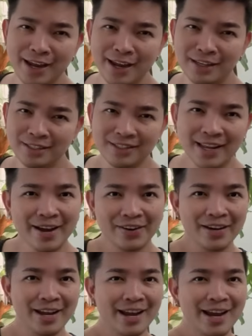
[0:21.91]
It's
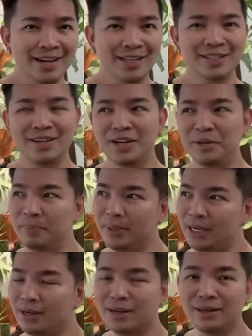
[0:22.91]
Saturday and it's gonna
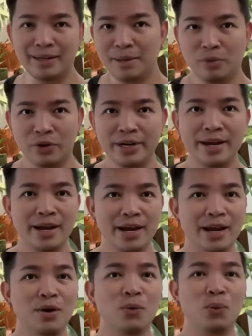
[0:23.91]
be a Labor
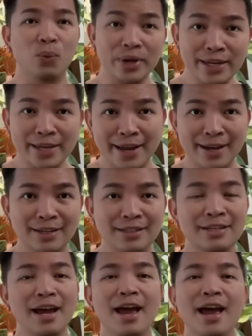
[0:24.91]
Day
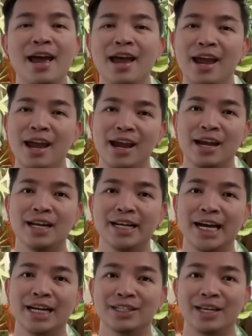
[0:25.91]
weekend. And
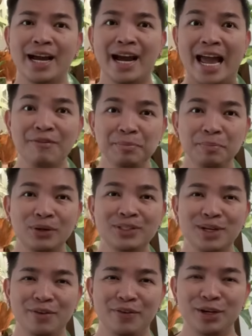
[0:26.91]
I haven't
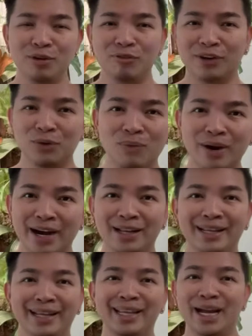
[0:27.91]
posted a video for a
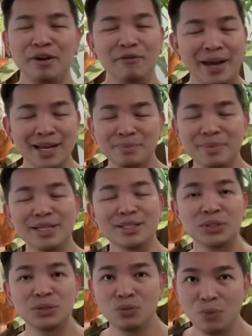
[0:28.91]
while. Life has been
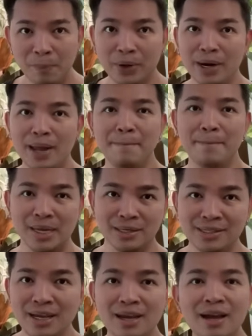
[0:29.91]
super
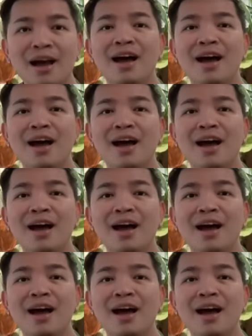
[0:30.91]
busy.